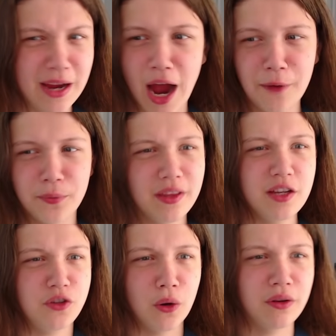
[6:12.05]
I really
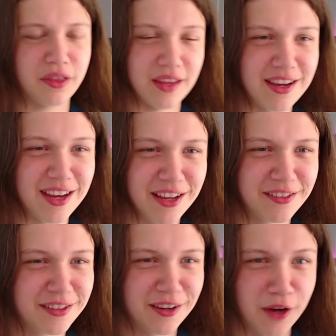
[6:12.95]
don't think
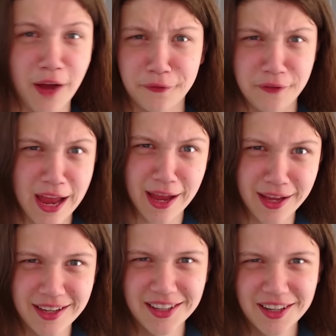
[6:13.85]
it's a fair
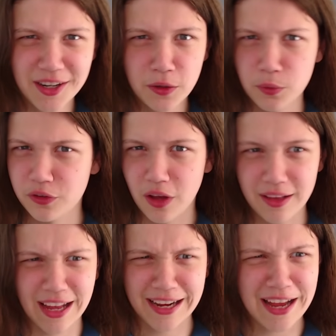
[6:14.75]
result.
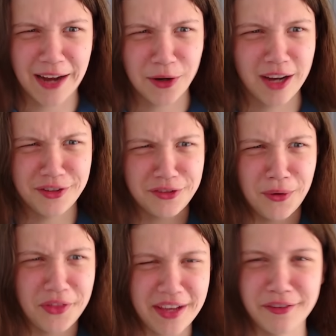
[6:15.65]
Like, I, I just
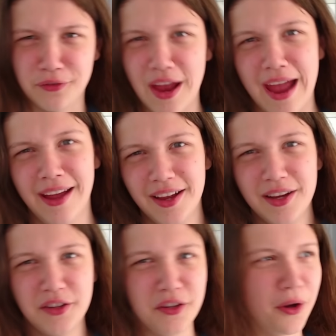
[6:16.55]
don't think it's fair
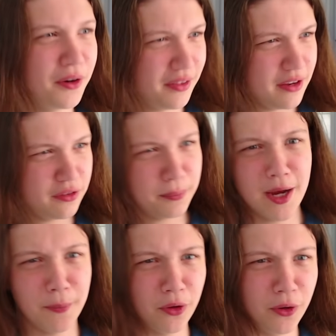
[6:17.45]
to go to these
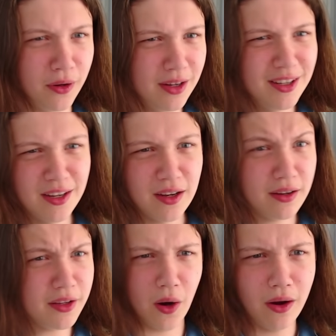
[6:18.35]
people who,
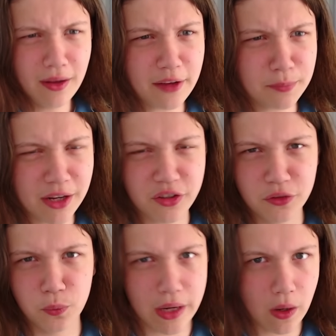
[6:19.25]
you know, as much
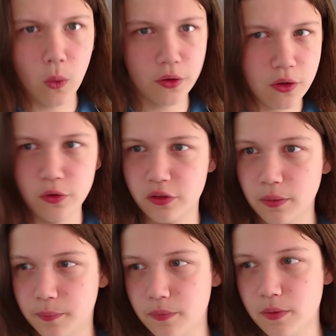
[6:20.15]
as we all used to
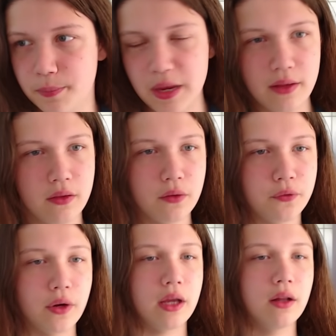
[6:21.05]
be the
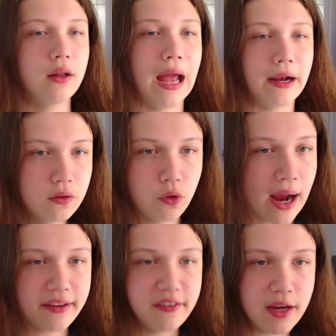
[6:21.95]
friggin' like
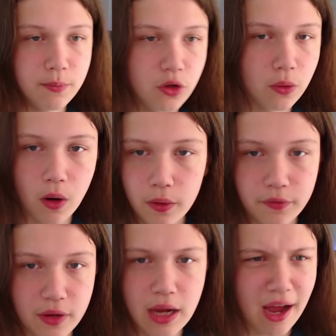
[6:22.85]
crack team duo in
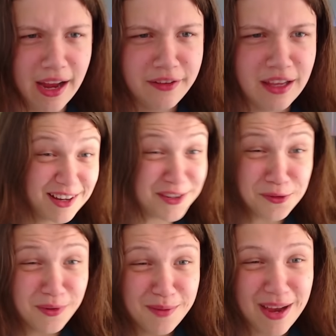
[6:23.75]
VR. It, it
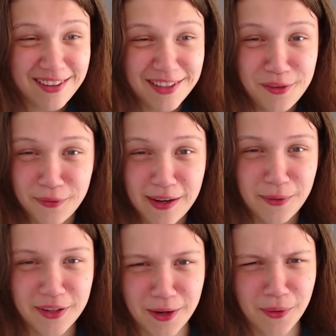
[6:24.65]
doesn't really make sense for
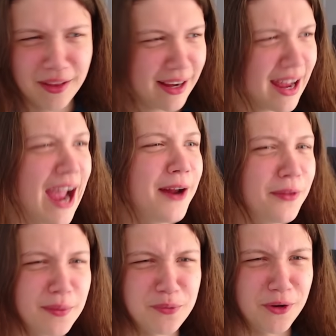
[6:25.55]
anyone to go and like hate on
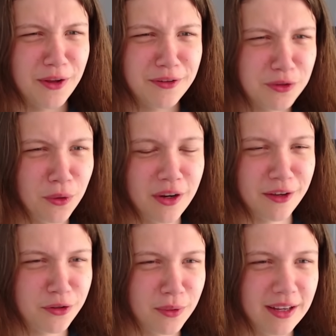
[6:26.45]
them for not
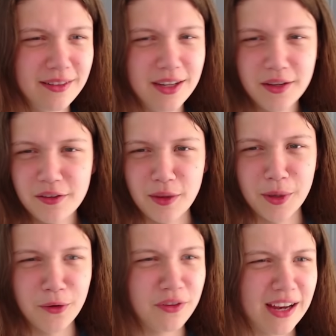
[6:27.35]
talking to it
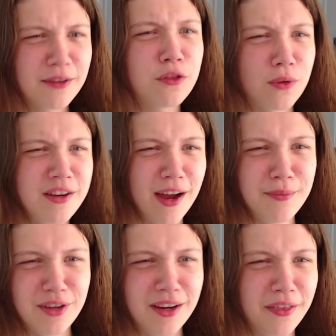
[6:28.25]
someone who's like three
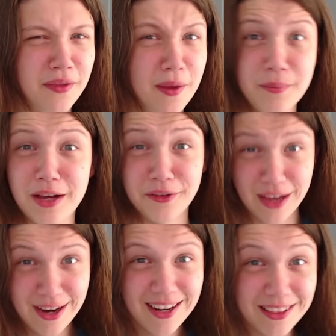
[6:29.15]
times younger than them because
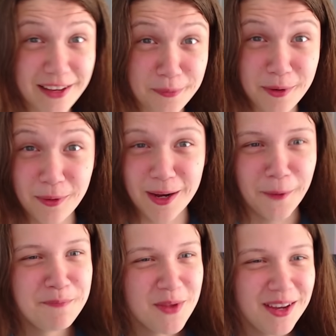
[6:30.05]
let's be
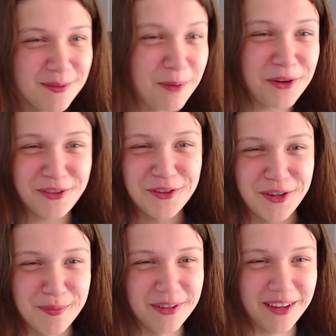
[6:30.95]
real, most
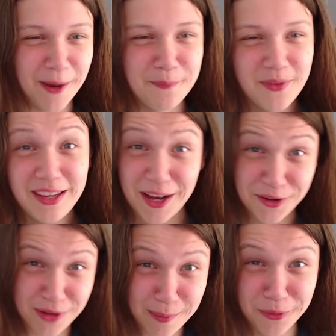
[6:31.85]
YouTubers um get in
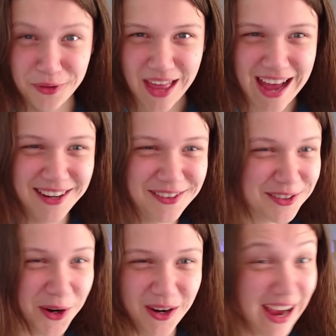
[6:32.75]
trouble for that.
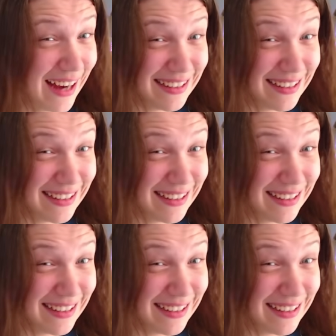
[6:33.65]
So I.